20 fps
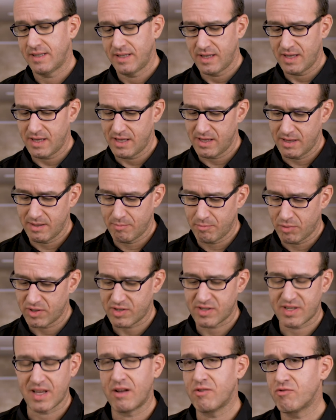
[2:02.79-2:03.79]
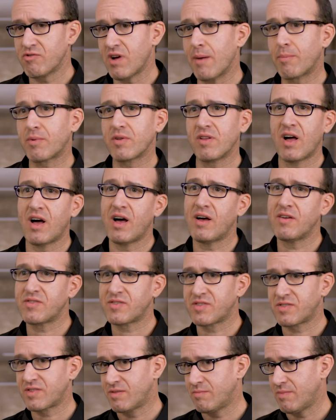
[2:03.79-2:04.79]
He puts down drop
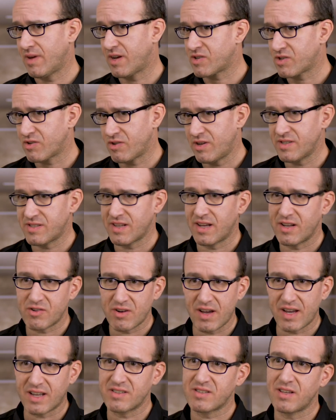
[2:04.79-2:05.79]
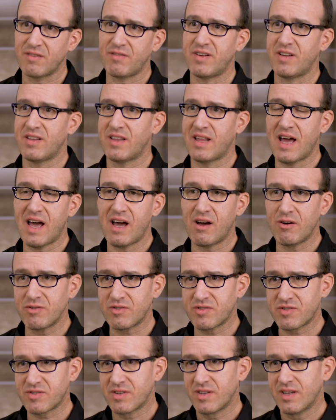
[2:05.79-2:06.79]
cloths, makes sure he's not tracking stuff into the
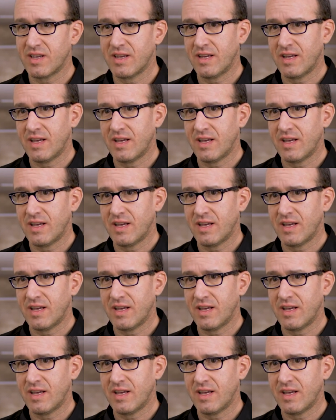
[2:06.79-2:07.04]
house.